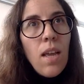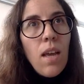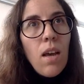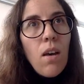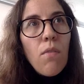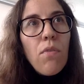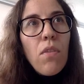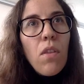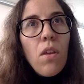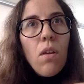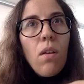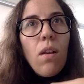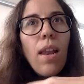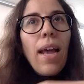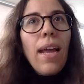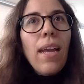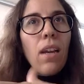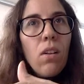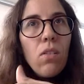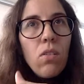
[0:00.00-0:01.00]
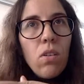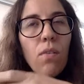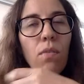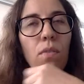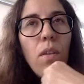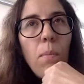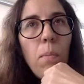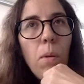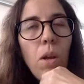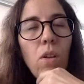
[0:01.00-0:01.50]
of the lightness of
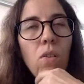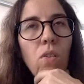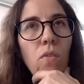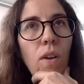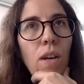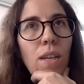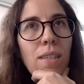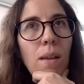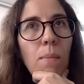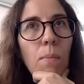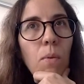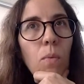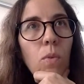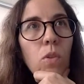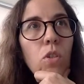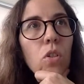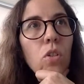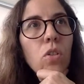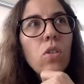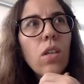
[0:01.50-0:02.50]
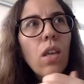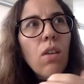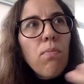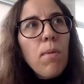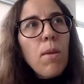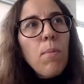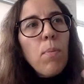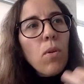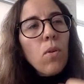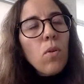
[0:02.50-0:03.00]
the blocks, for example, was just to give
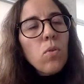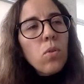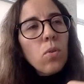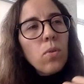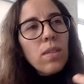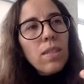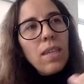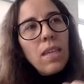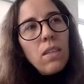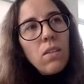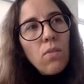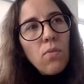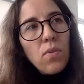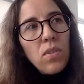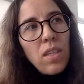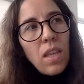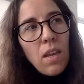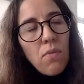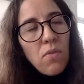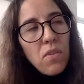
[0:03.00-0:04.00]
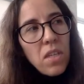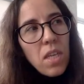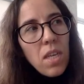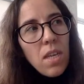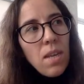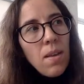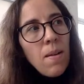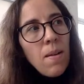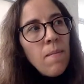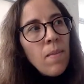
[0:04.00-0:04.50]
people also a sense of
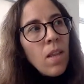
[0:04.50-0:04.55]
safety.